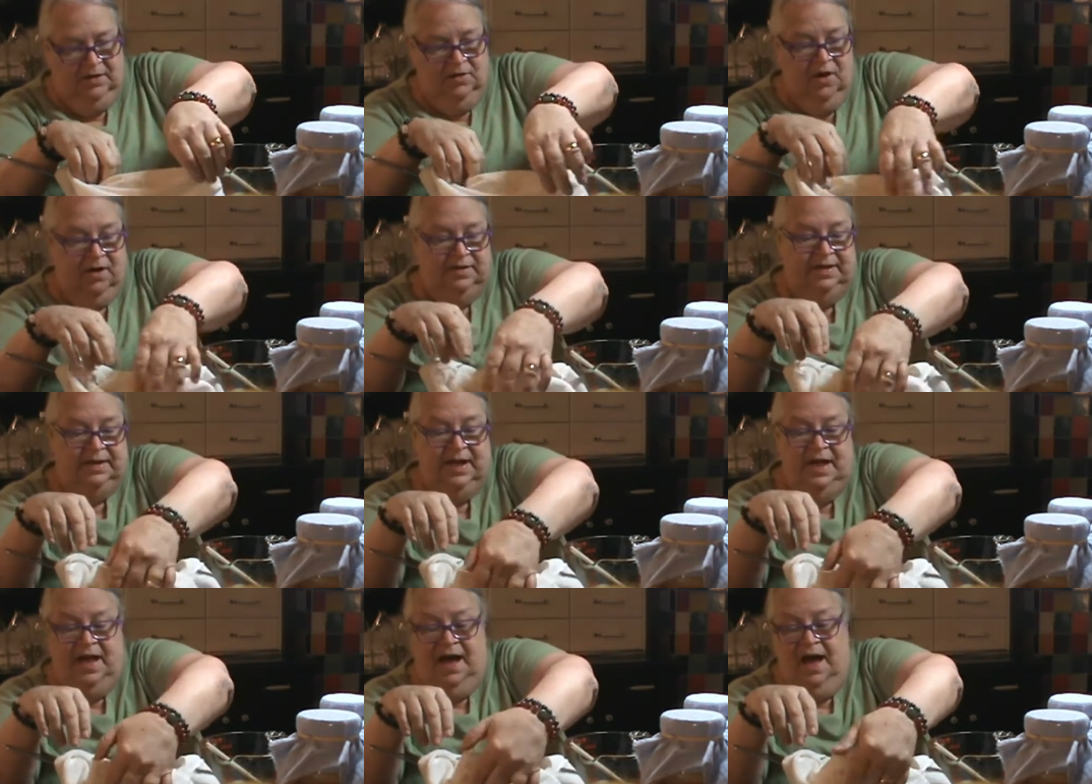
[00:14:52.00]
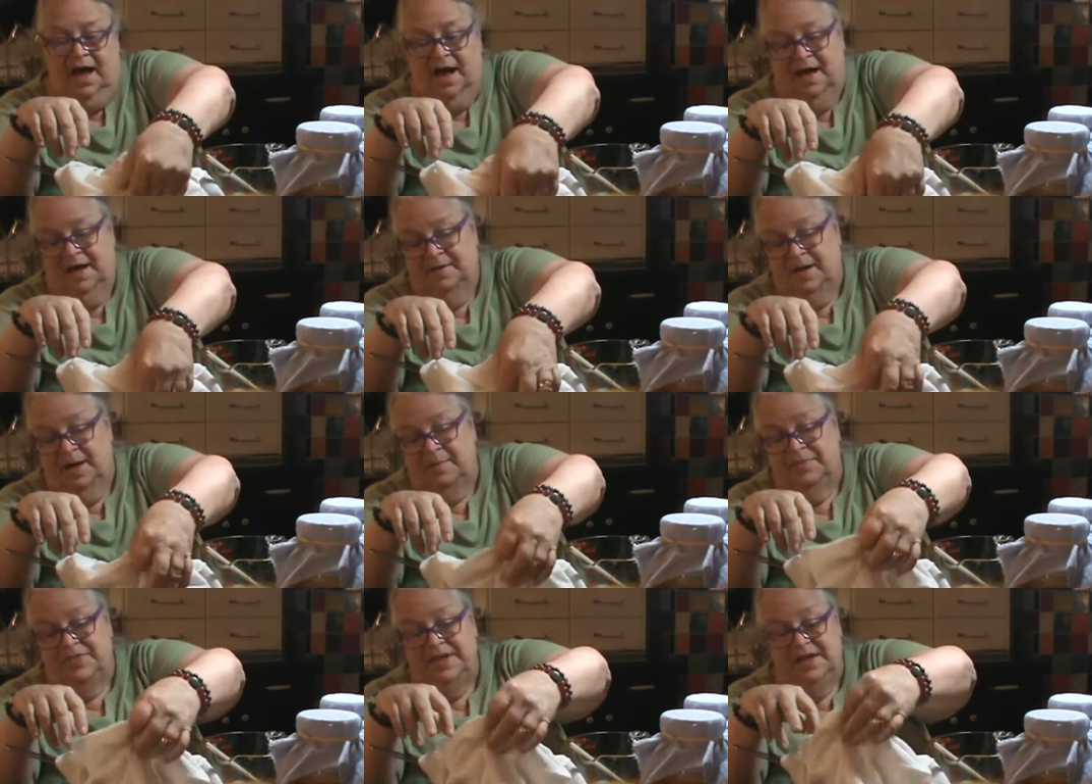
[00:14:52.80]
garlic.
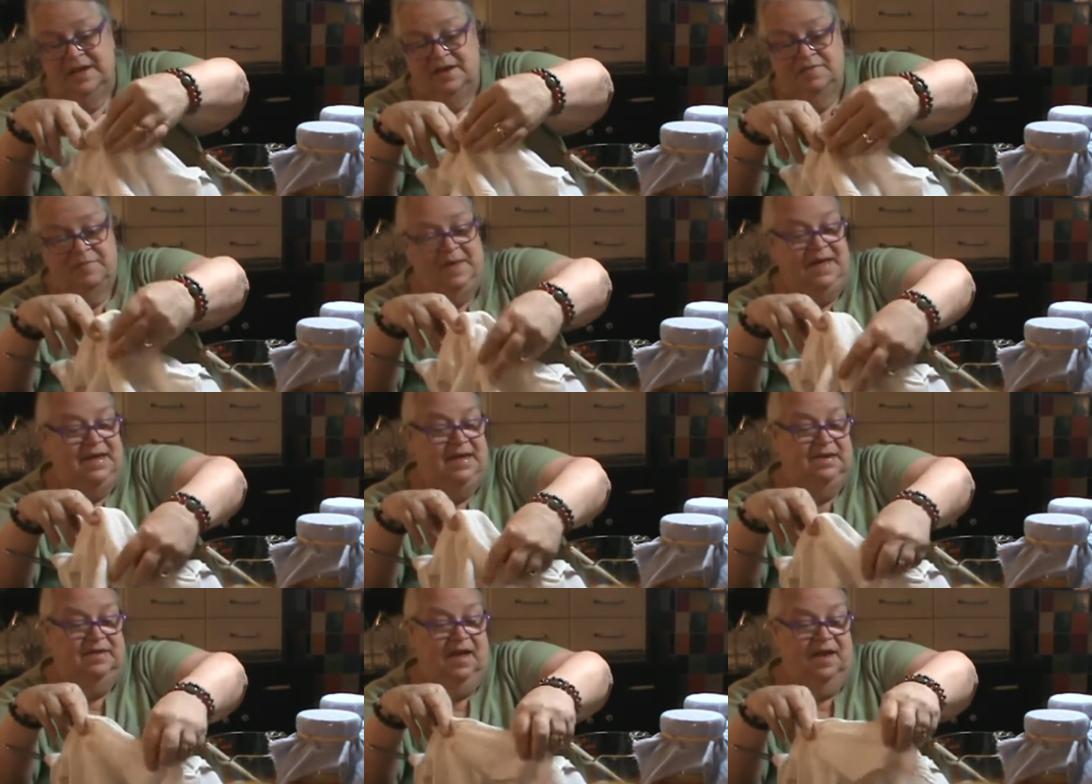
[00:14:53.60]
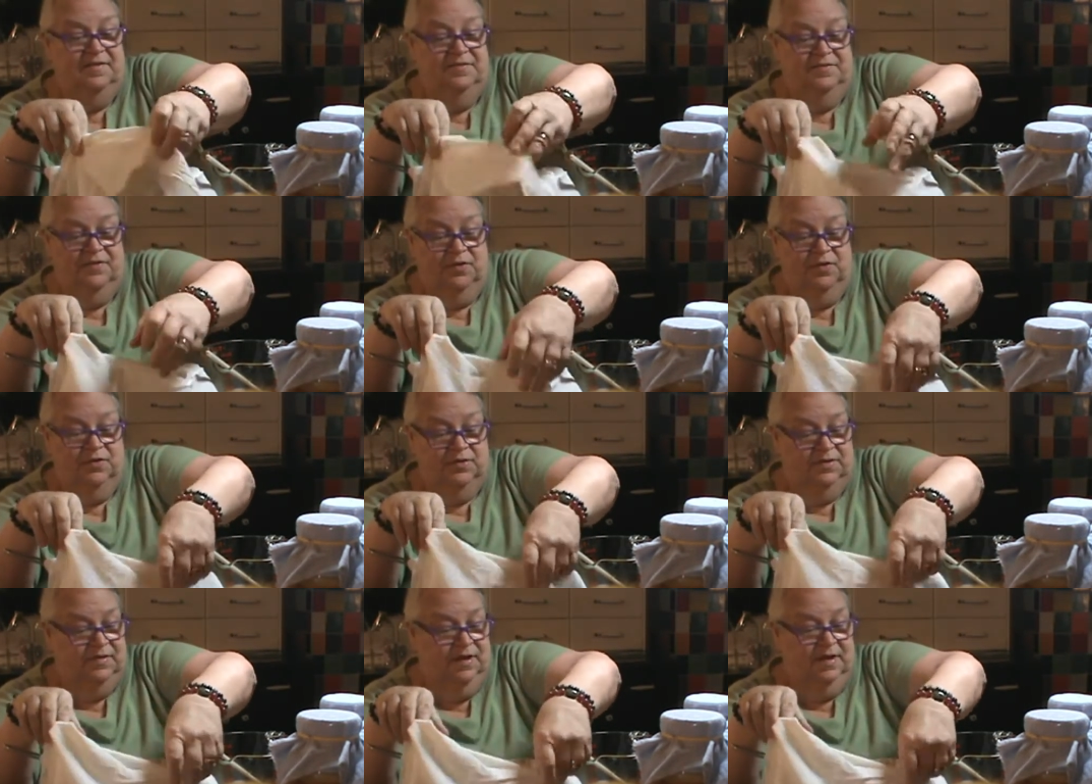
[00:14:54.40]
I'm thinking of making, I have
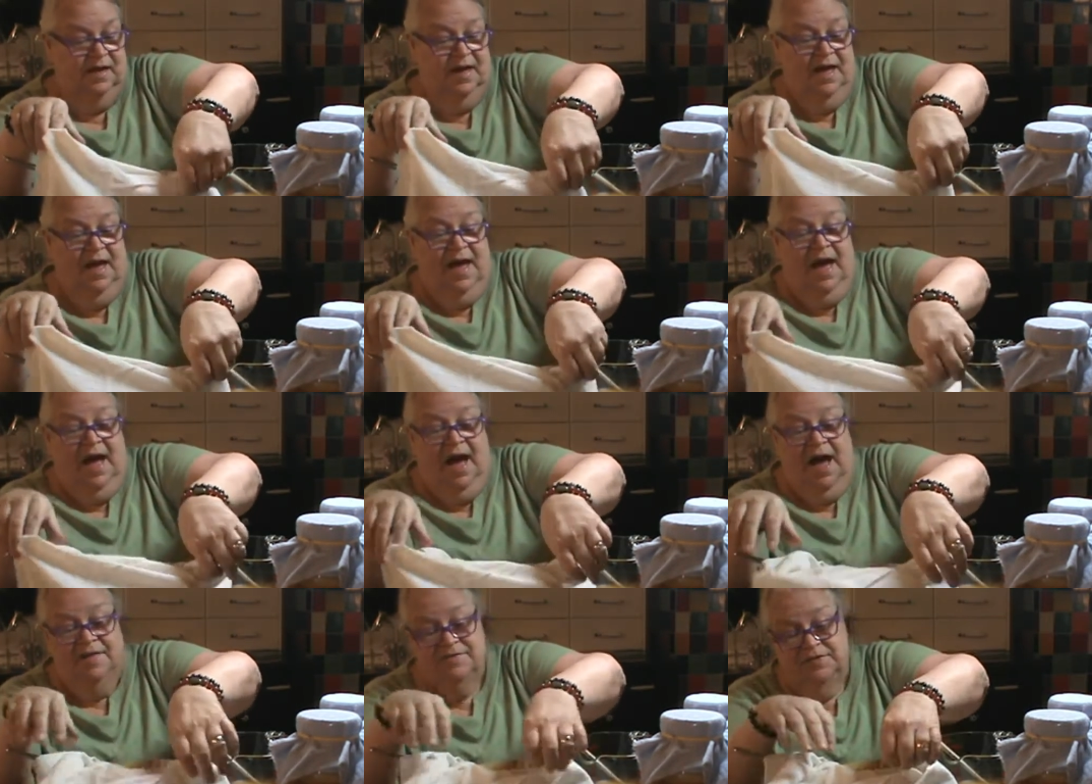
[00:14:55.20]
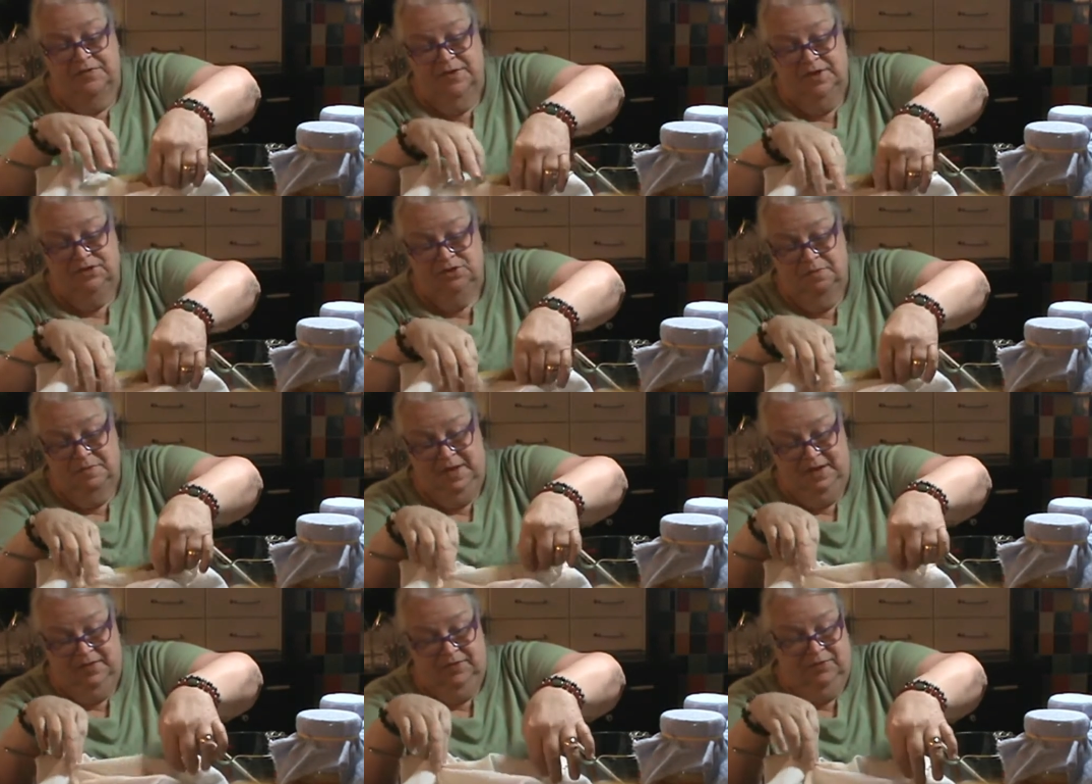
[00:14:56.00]
a friend who
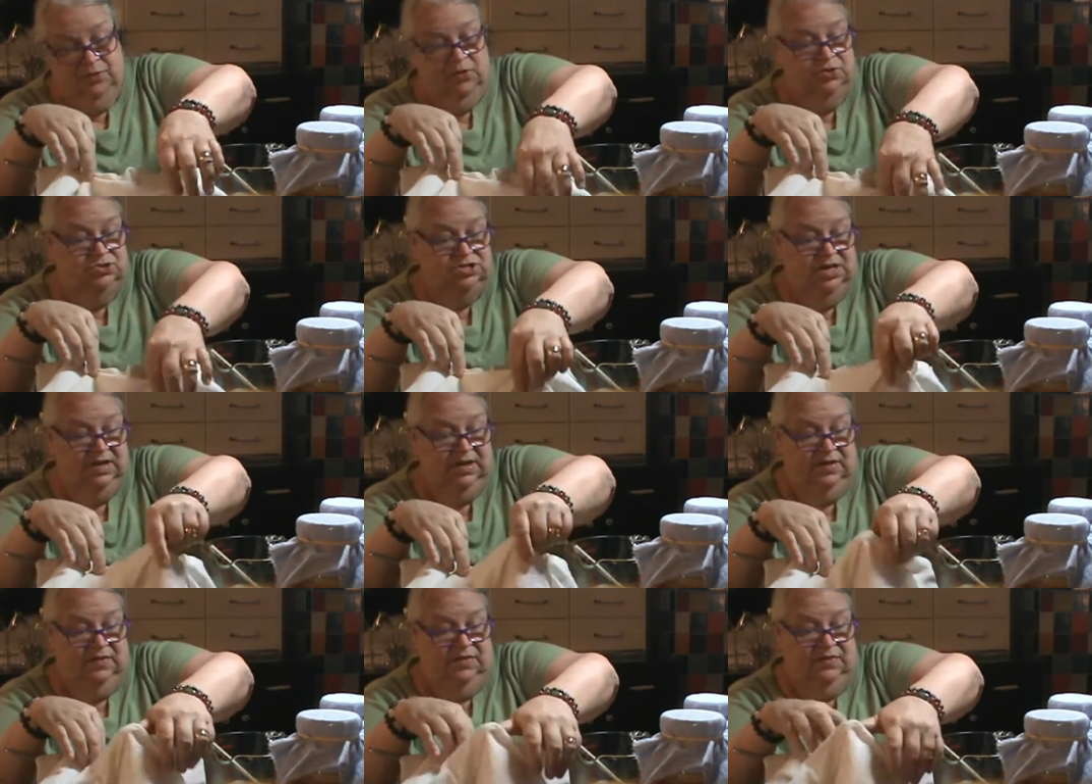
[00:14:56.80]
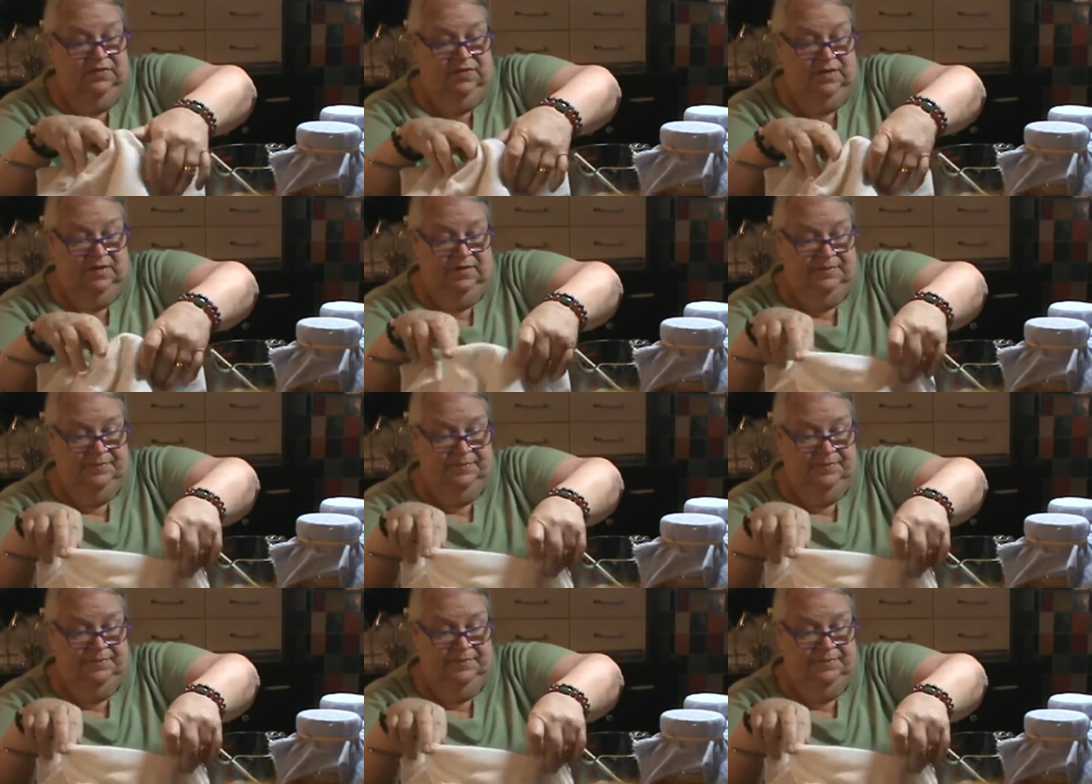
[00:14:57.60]
makes for her chickens